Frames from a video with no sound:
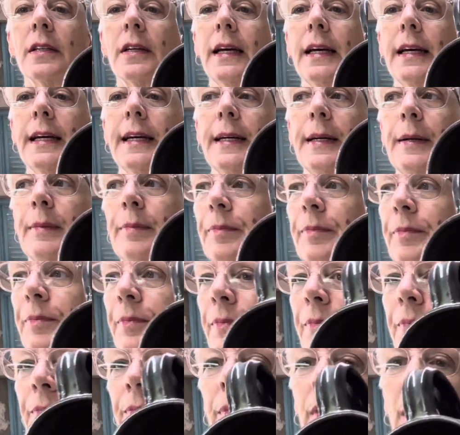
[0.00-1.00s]
Um,
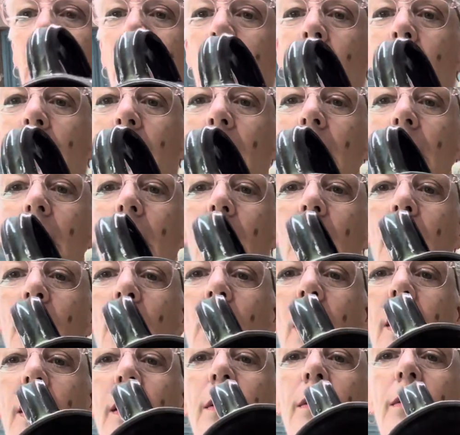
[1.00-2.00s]
oh,
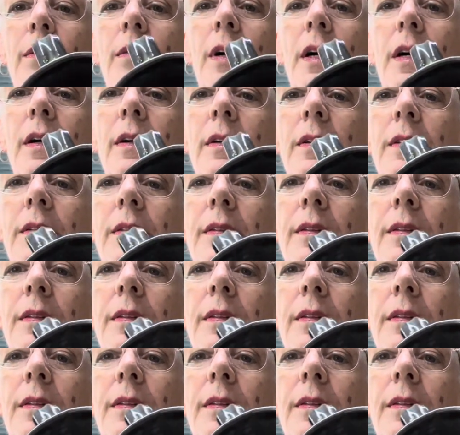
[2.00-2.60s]
oh uh,